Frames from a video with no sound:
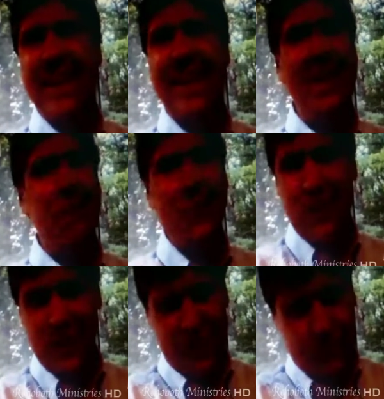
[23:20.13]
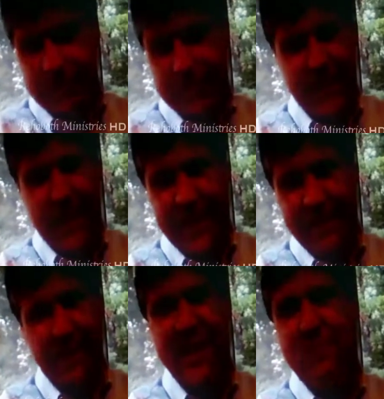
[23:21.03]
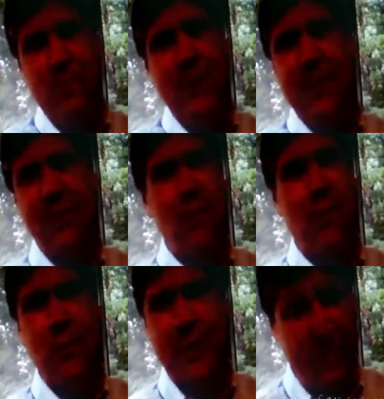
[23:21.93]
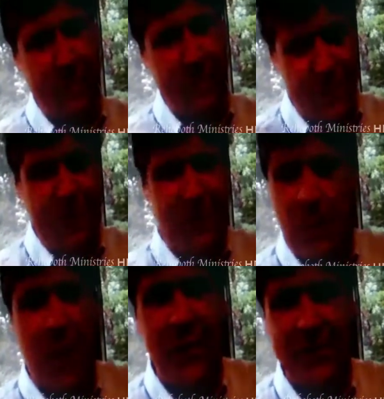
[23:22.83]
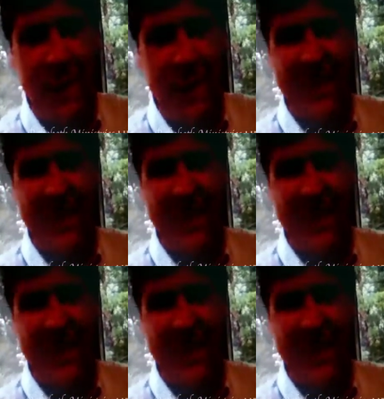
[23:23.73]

he was just as if he'd been there the whole time. He was just part of it.